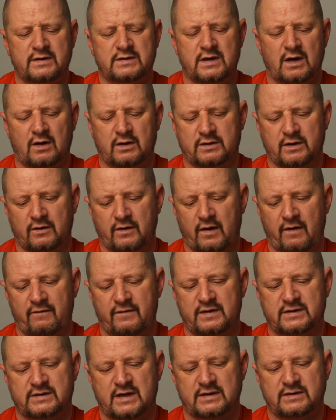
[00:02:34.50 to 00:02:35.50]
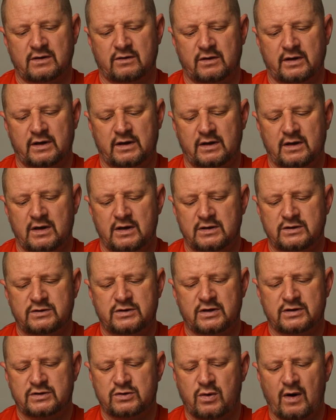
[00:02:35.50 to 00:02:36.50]
I don't know if it says it on here,
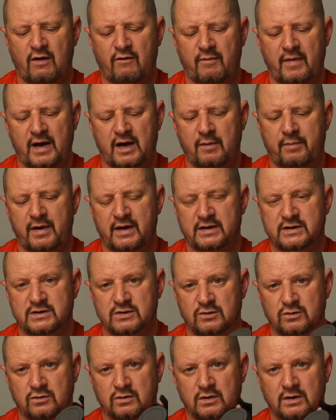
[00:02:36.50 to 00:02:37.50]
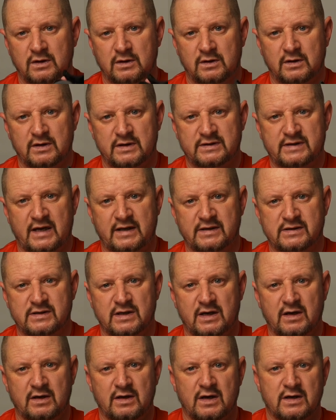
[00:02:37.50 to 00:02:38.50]
just 12 megapixel
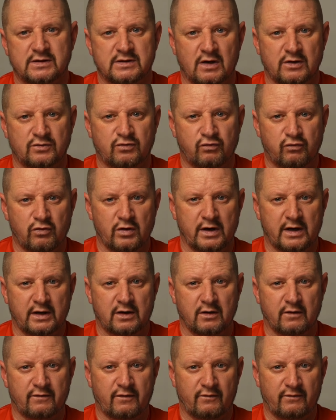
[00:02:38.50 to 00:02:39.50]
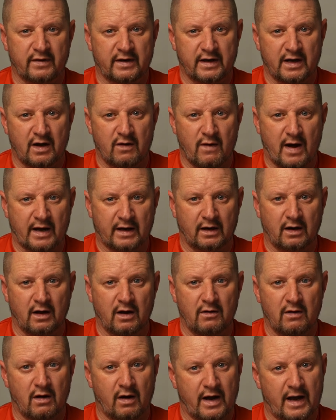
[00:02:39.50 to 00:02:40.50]
sensor, so it's really good for video and
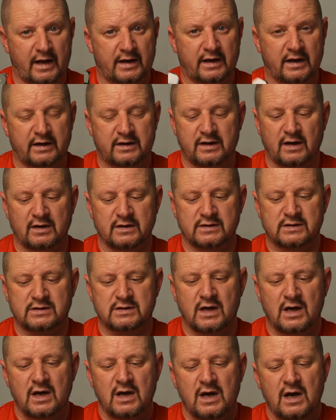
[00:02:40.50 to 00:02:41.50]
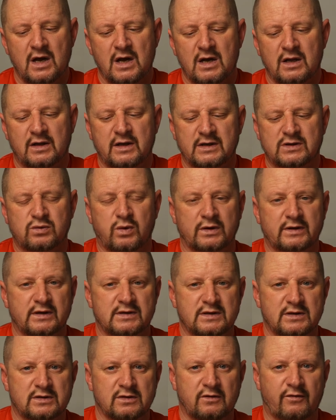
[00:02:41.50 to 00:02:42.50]
low light. And it does, this one
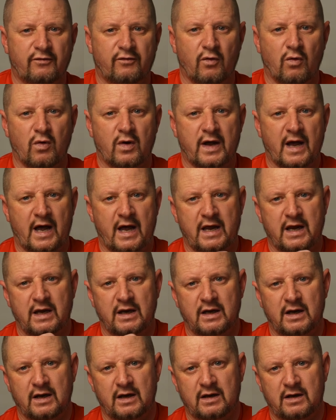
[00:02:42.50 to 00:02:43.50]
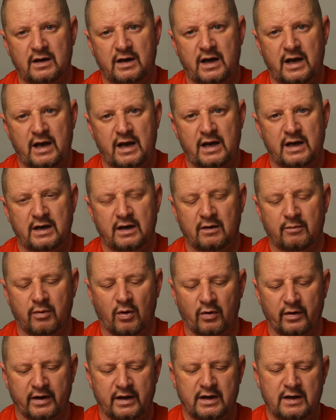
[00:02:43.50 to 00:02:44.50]
doesn't do 4K in the
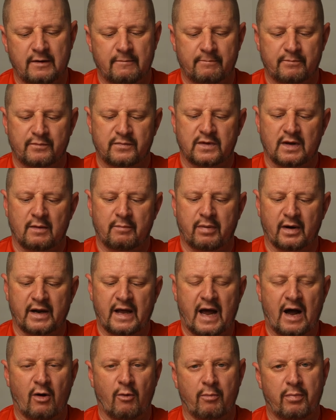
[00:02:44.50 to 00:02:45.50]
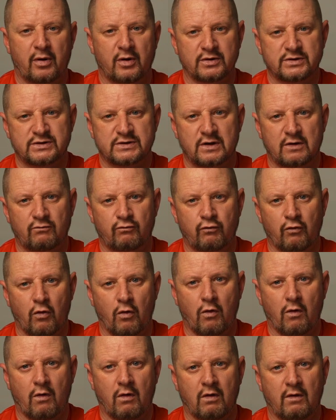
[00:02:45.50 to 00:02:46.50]
body, but it outputs
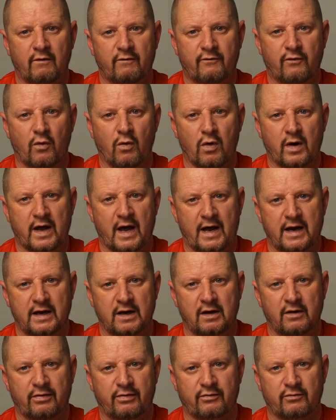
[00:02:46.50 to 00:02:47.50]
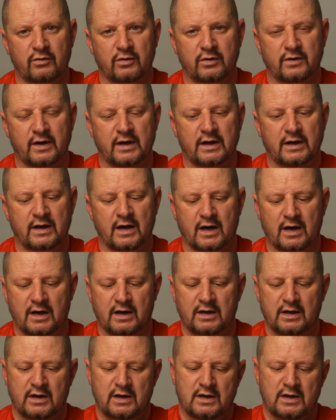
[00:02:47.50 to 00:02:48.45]
raw 4K through the